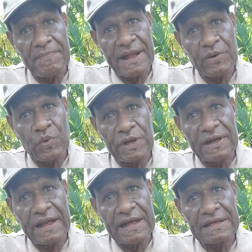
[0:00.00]
That's a
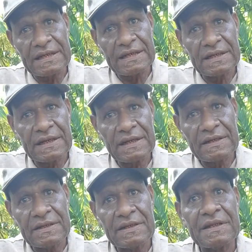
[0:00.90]
special dance by
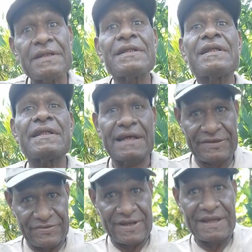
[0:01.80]
Kamanimbik
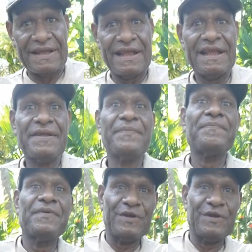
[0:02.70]
using the bamboo.